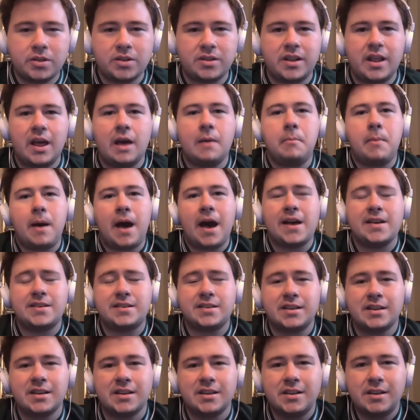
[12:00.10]
in that
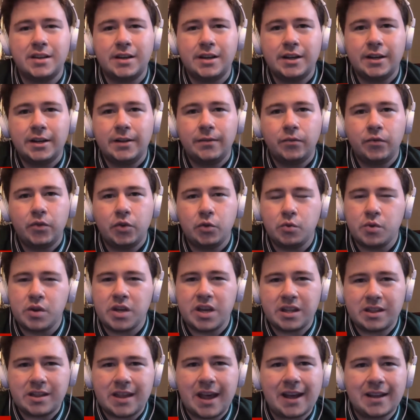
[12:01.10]
basket, you
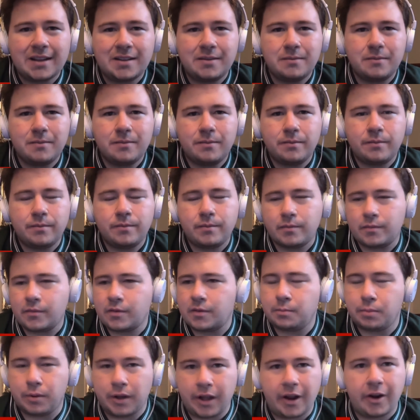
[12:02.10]
need that
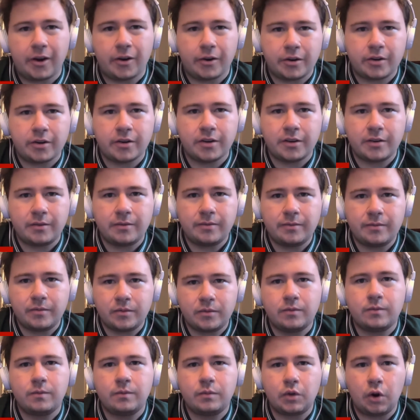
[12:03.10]
player to
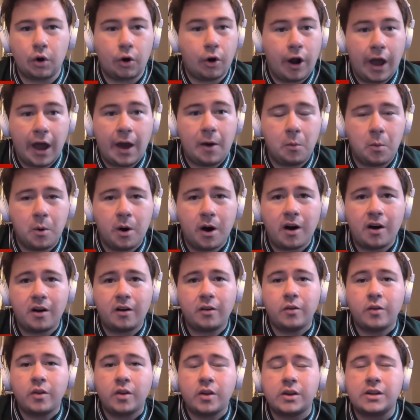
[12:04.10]
turn out well.
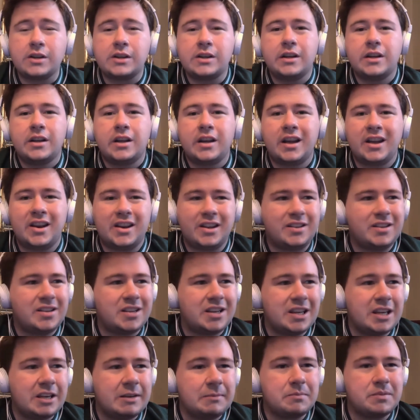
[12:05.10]
And the
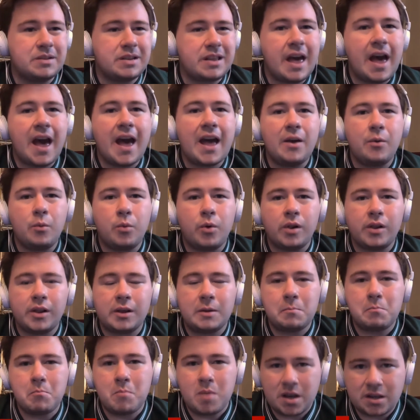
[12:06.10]
teams that really
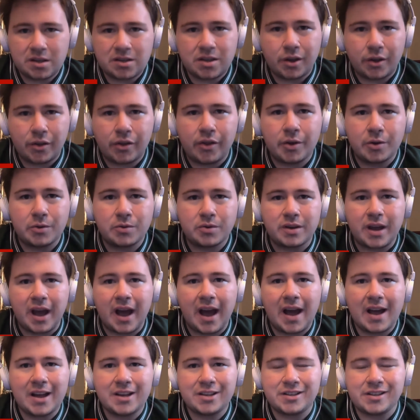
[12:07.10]
miss on those
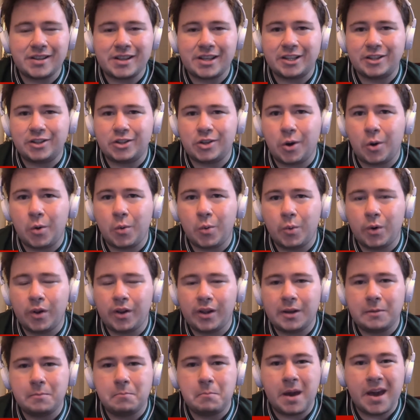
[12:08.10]
guys and they don't
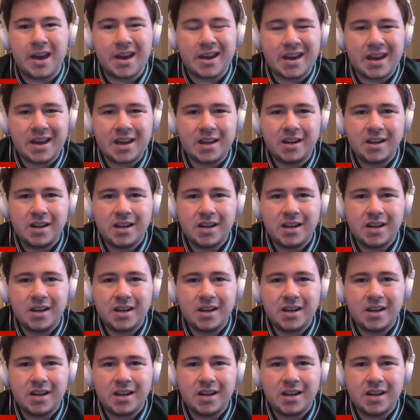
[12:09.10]
really make it